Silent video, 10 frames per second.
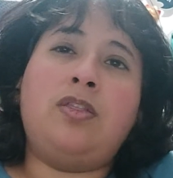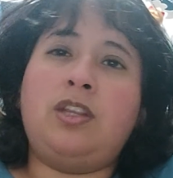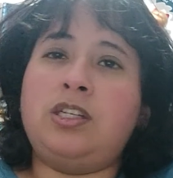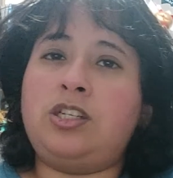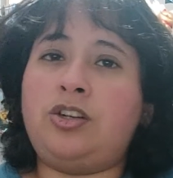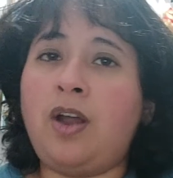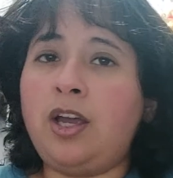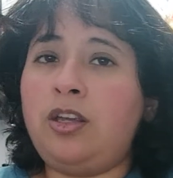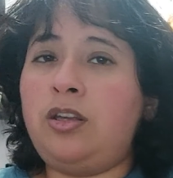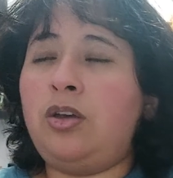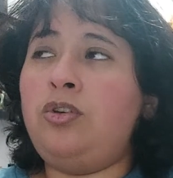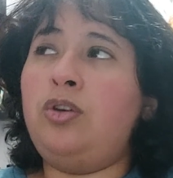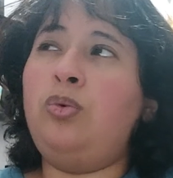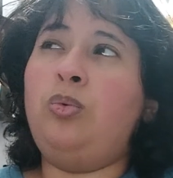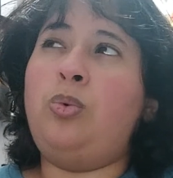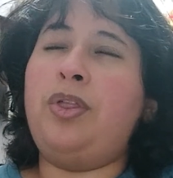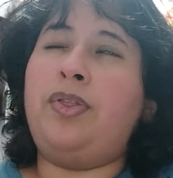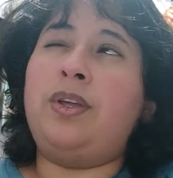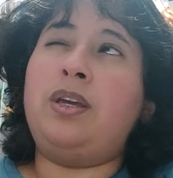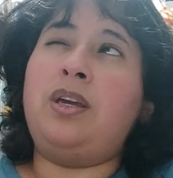distract you
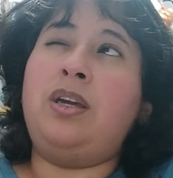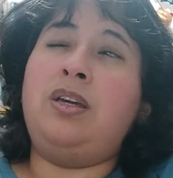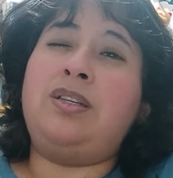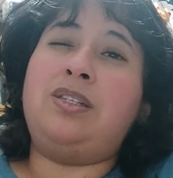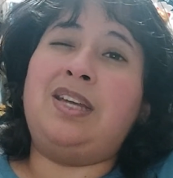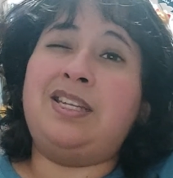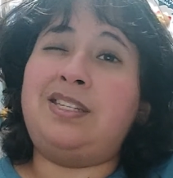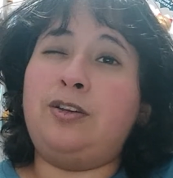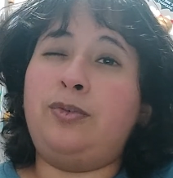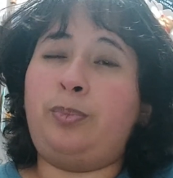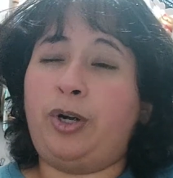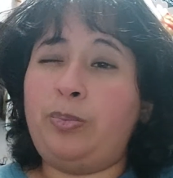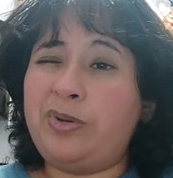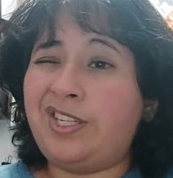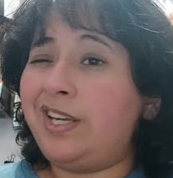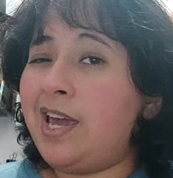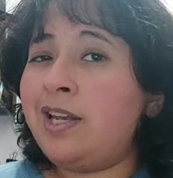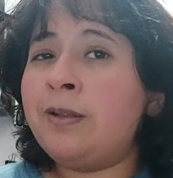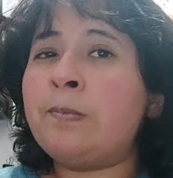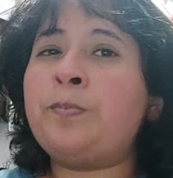with a sense of purpose again.